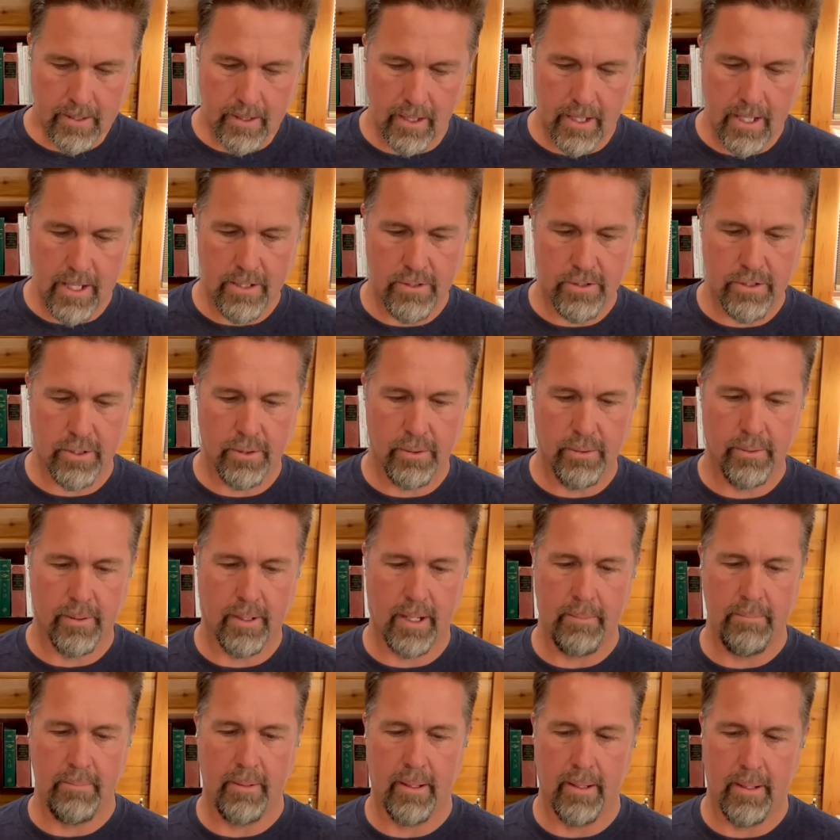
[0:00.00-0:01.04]
so
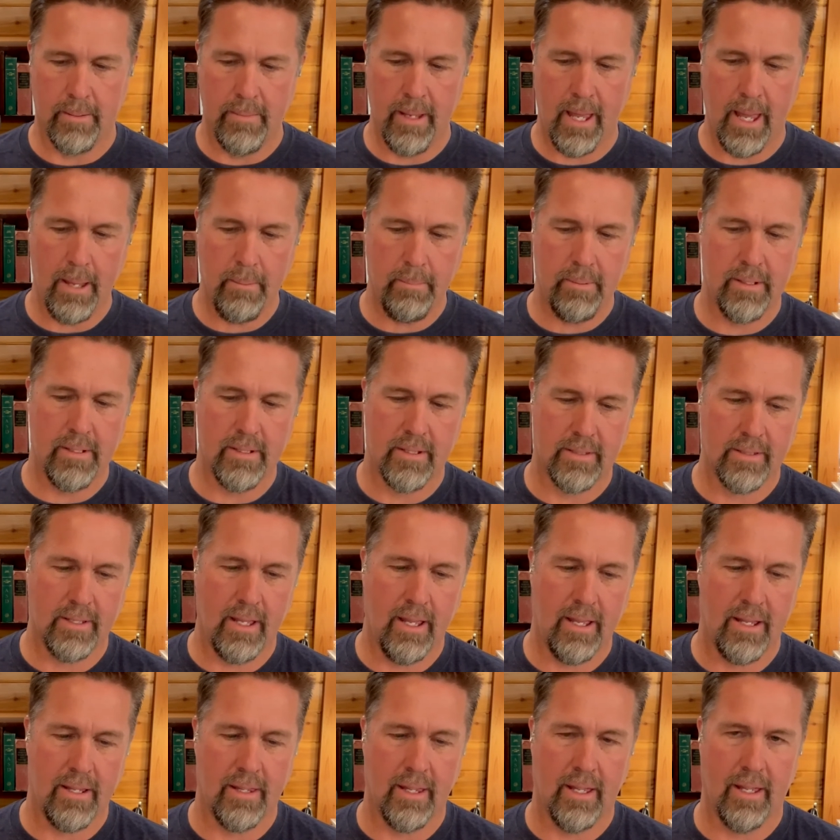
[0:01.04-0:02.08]
I'm happy to
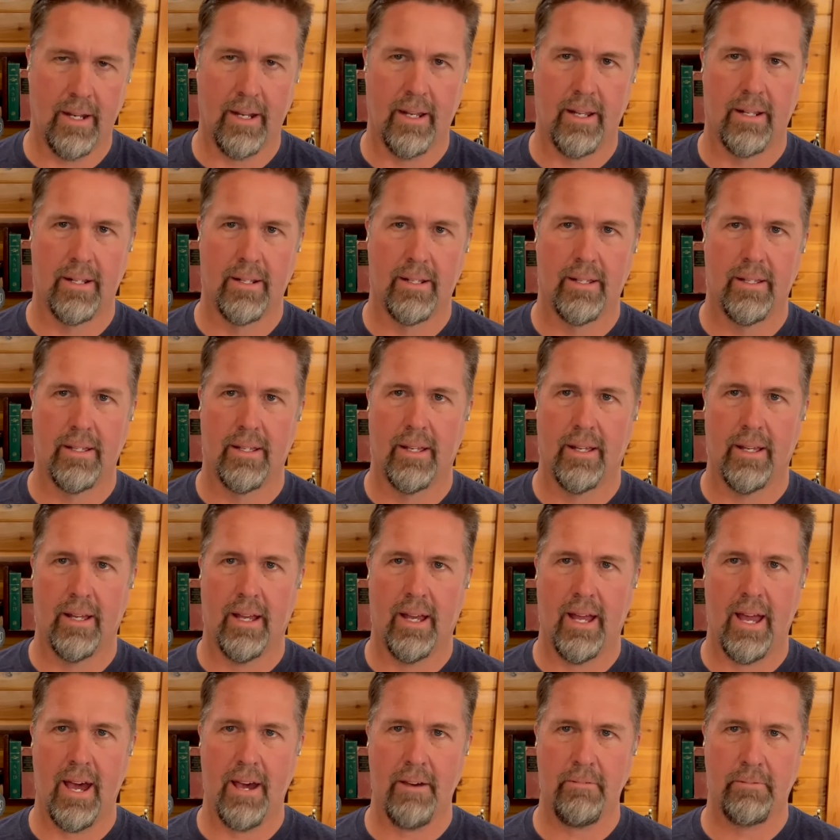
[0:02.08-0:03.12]
say that
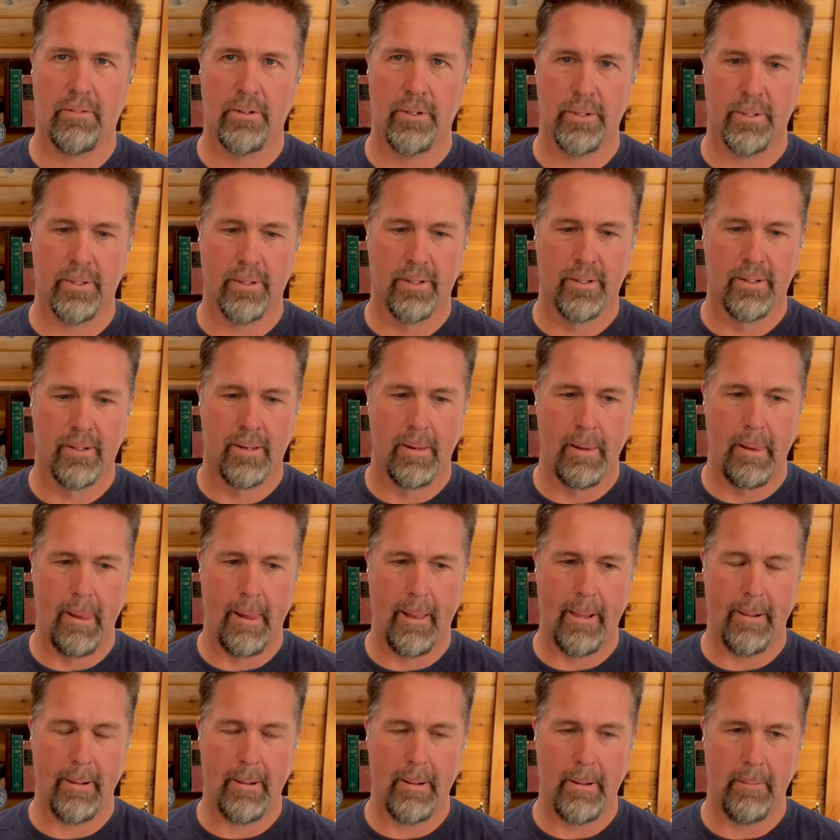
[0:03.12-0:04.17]
after
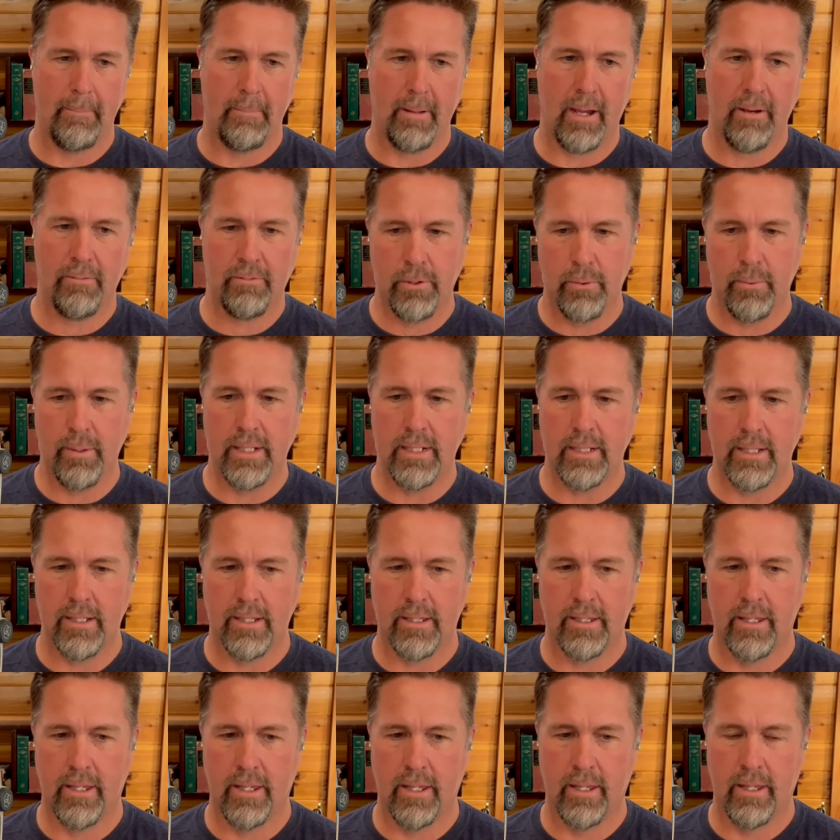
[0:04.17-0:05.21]
we
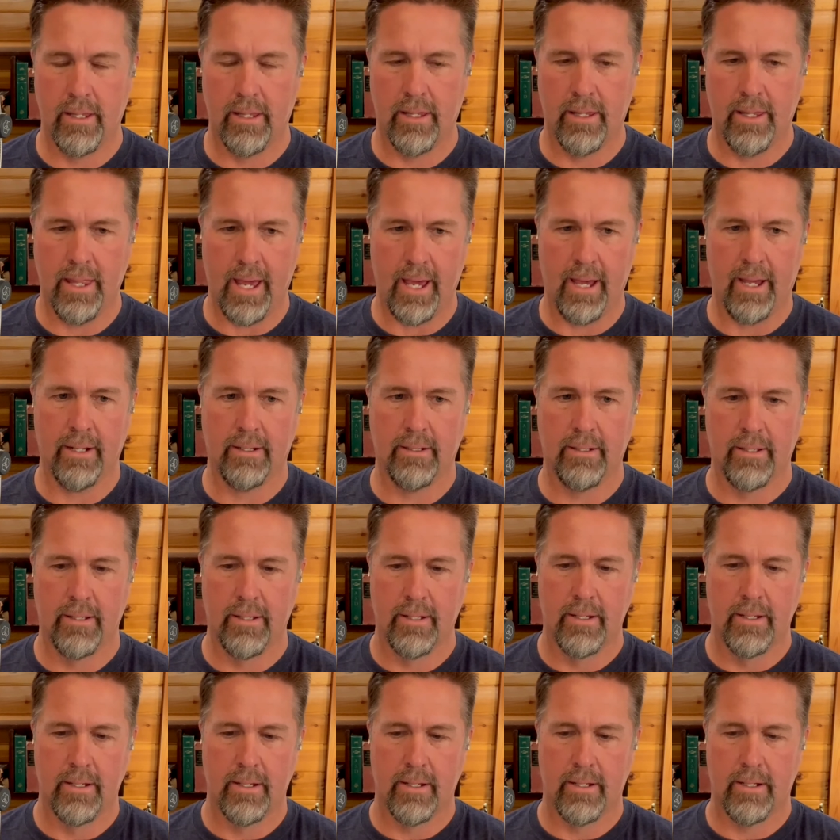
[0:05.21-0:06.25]
did that,
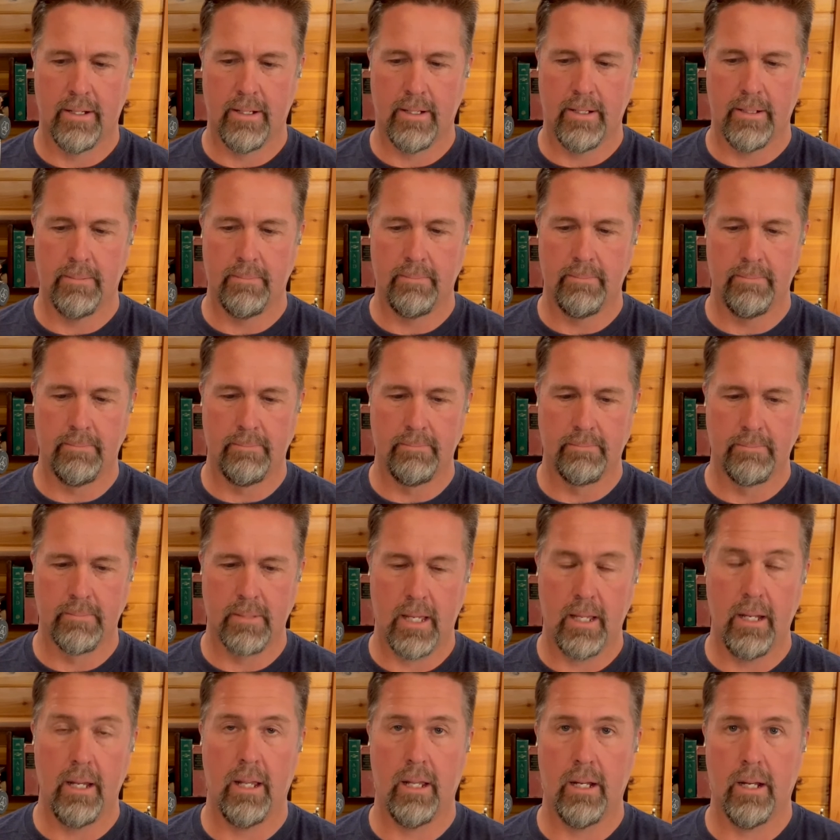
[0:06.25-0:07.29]
and
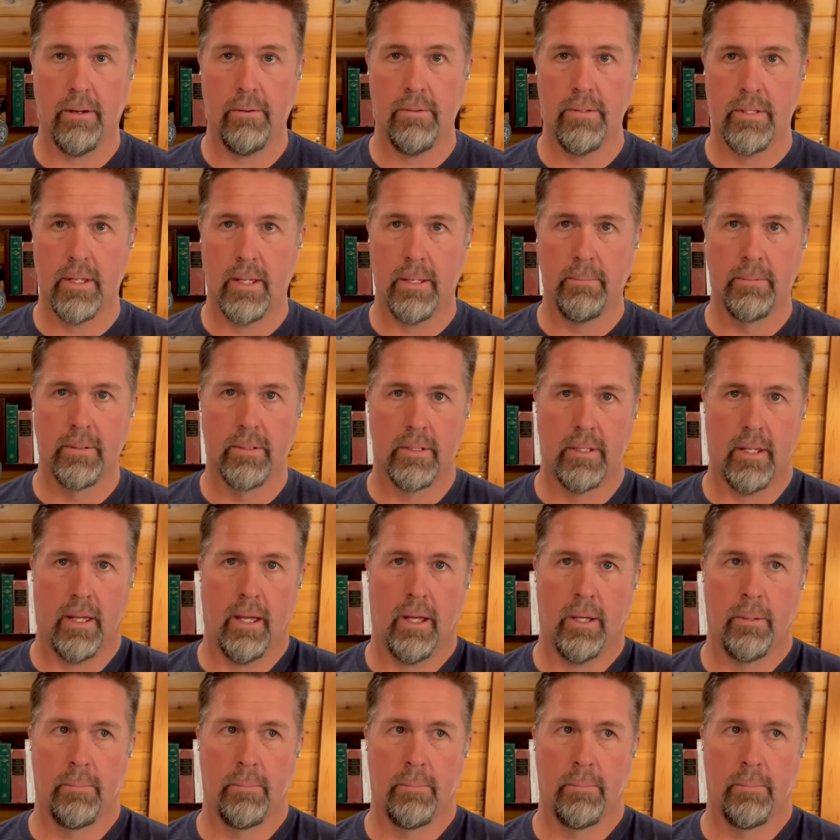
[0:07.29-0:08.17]
I was able to help